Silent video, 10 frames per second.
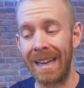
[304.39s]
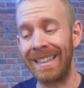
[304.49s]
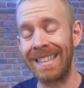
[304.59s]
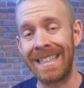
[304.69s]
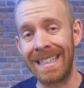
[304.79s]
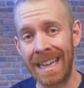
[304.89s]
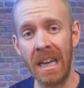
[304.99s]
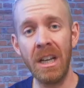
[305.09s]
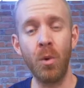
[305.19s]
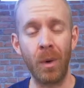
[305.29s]
and
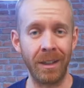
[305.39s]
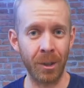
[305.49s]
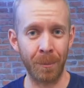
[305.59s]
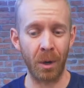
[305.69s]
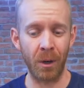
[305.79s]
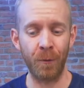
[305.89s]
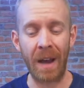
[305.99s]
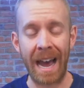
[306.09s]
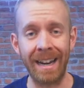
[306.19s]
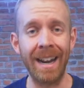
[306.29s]
continuing to burn
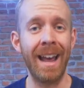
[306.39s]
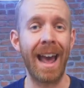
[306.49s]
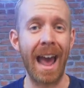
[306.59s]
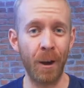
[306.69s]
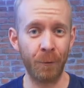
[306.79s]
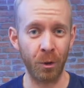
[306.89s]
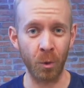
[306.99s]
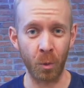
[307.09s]
fat after the